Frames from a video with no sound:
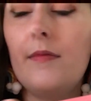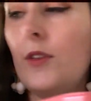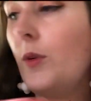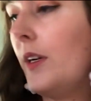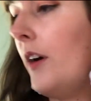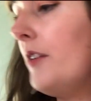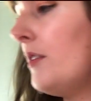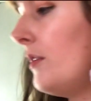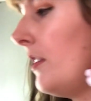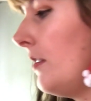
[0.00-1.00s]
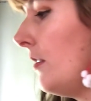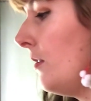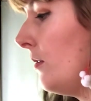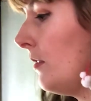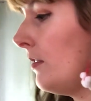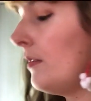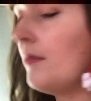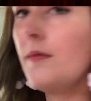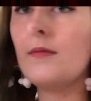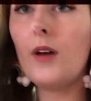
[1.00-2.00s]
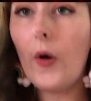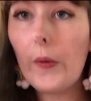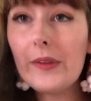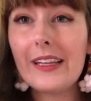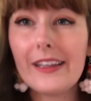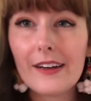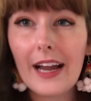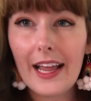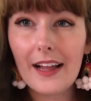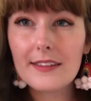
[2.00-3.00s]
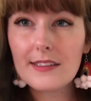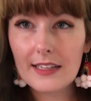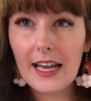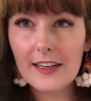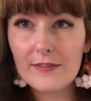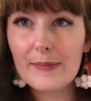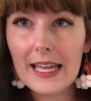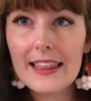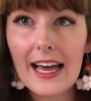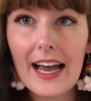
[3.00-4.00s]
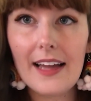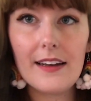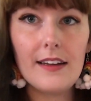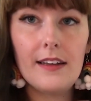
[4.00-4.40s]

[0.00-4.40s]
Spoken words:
you could also just use only your hands to kind of make that.